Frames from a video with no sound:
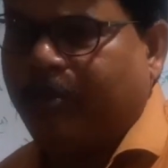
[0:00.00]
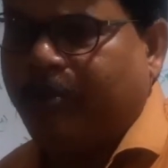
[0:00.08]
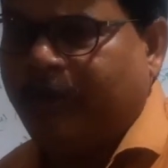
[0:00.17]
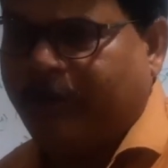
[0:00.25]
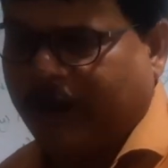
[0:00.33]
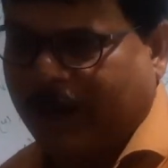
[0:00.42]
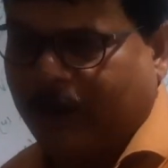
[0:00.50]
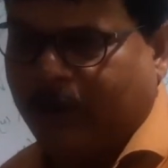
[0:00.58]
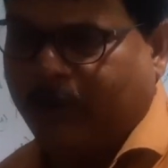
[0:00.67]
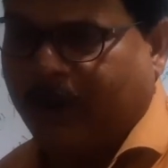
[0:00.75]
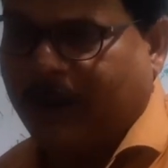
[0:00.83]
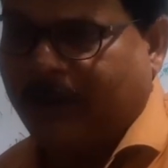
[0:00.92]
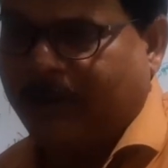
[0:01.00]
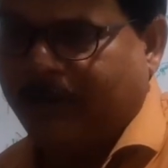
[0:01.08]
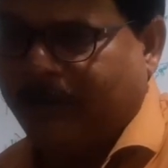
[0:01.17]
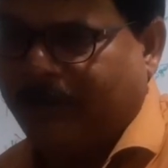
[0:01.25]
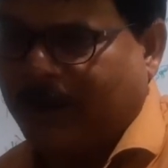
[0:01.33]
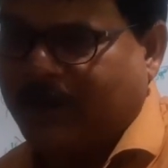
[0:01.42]
buffalo
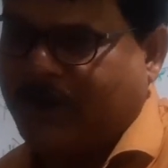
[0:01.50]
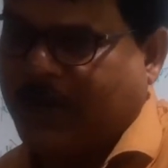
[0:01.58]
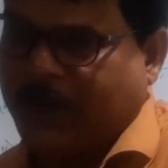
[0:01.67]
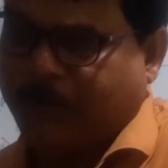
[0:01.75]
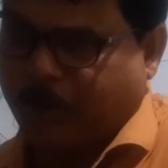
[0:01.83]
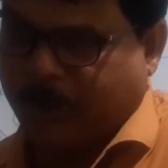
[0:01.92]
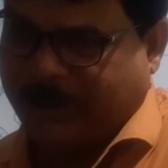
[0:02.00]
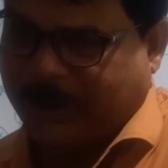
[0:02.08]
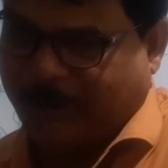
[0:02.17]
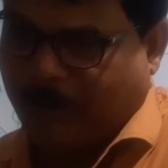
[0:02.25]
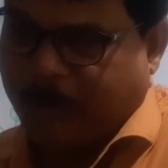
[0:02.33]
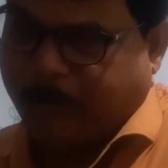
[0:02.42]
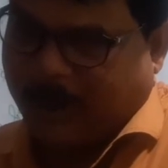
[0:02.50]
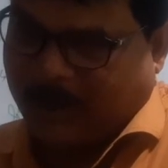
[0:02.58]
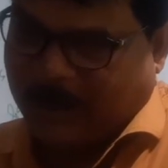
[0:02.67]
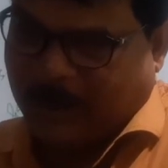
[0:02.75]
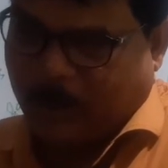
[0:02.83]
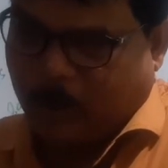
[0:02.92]
was transported from
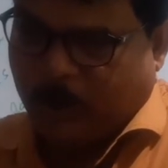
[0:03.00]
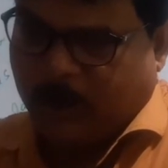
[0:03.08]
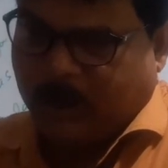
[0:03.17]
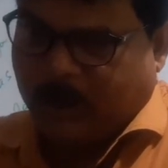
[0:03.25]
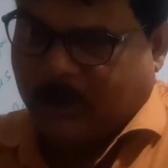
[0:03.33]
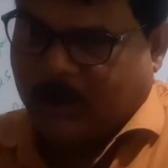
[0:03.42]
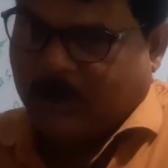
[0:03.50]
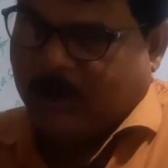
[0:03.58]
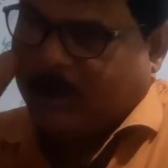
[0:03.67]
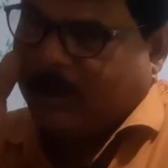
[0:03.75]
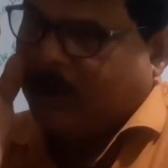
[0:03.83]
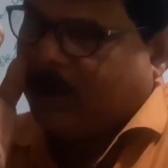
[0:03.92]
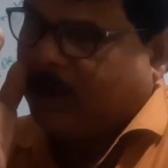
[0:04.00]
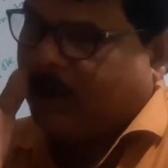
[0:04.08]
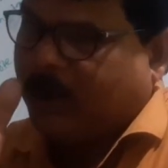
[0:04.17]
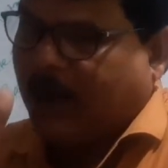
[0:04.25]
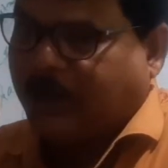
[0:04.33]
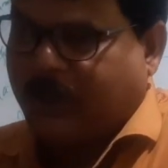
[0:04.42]
Patna to
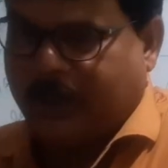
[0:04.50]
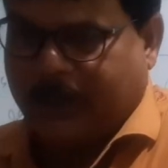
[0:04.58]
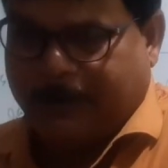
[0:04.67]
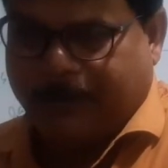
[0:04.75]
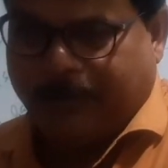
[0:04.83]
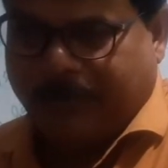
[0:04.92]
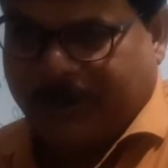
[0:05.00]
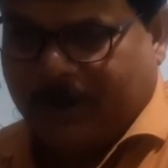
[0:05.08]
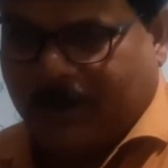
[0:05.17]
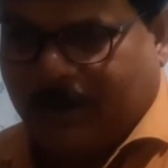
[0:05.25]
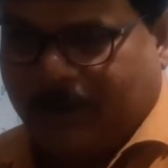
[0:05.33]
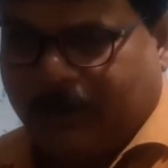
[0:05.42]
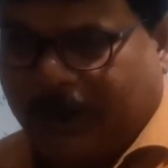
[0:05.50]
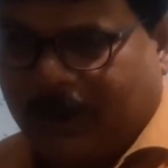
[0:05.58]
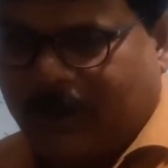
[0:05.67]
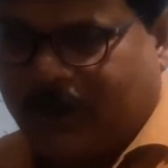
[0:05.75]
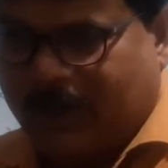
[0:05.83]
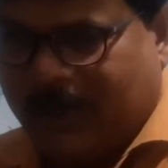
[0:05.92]
Ranchi. When
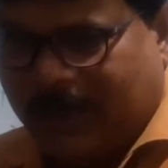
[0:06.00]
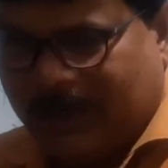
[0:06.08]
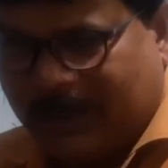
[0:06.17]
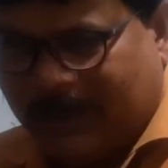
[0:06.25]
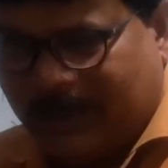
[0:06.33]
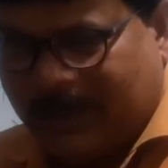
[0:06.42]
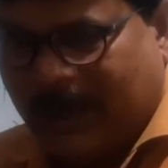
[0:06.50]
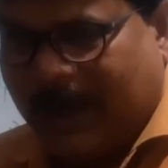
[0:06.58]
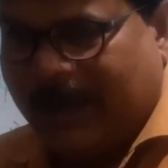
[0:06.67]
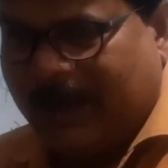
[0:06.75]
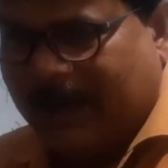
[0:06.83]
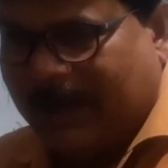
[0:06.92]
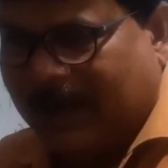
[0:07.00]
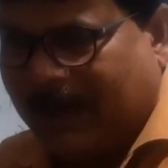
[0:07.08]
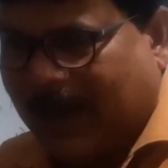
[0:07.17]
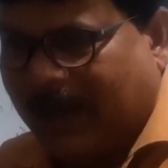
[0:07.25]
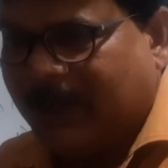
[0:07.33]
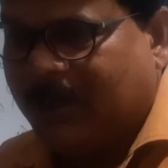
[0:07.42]
CAGI
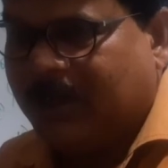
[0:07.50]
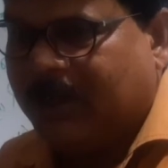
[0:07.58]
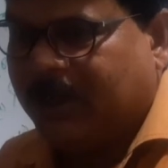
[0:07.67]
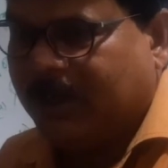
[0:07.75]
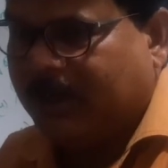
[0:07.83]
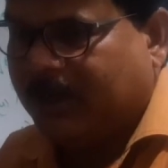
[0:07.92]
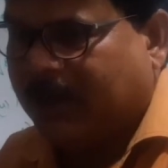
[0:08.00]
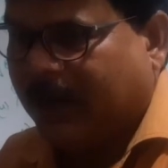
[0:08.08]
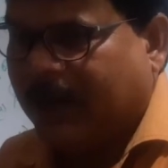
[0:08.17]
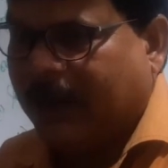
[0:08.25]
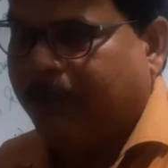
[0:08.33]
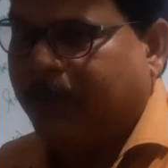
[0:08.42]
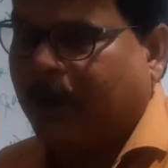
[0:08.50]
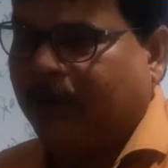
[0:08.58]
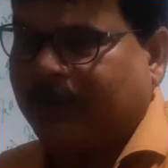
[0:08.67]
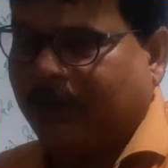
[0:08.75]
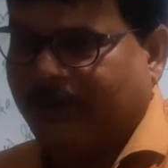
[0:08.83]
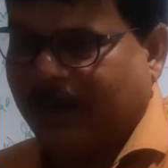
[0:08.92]
analyzed the number
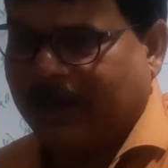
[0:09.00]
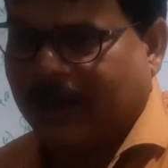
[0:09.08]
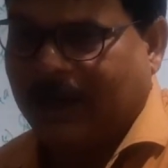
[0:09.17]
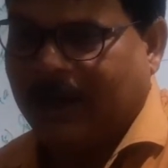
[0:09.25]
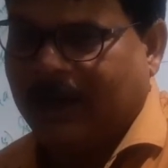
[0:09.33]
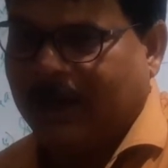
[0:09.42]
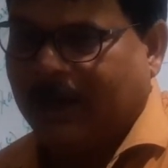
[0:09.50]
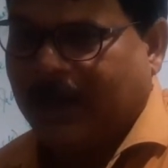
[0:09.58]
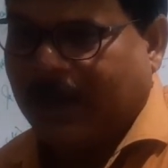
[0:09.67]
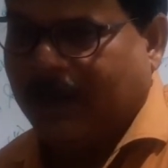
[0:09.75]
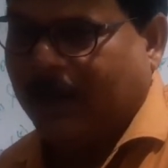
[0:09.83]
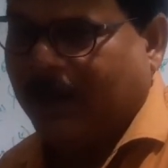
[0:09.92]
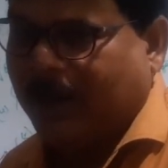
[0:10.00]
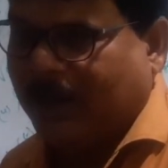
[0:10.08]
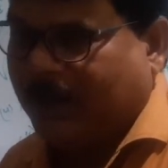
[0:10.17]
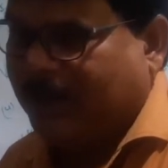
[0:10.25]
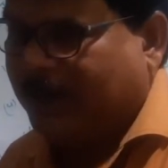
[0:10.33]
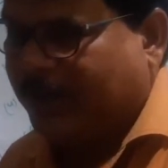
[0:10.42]
of the vehicle,
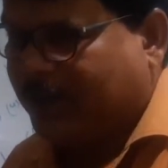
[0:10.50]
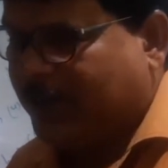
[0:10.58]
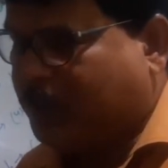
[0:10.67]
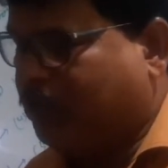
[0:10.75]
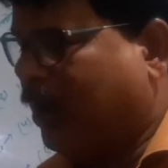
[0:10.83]
this